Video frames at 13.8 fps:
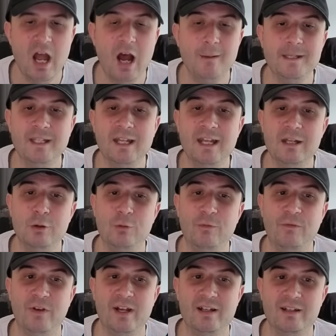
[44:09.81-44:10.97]
I mean, in all
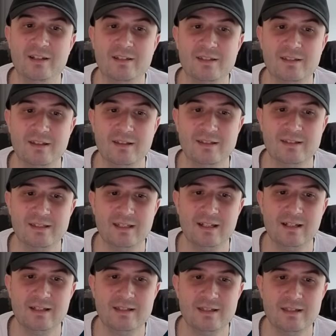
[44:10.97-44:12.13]
fairness, the
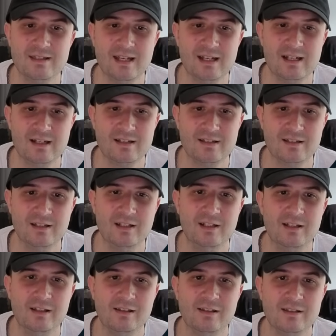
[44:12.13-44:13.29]
seal is intact.
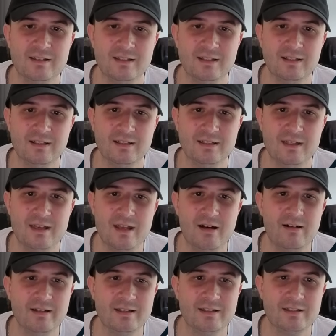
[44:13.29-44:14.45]
The seal is
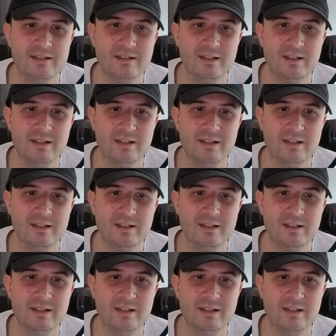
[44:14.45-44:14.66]
nice.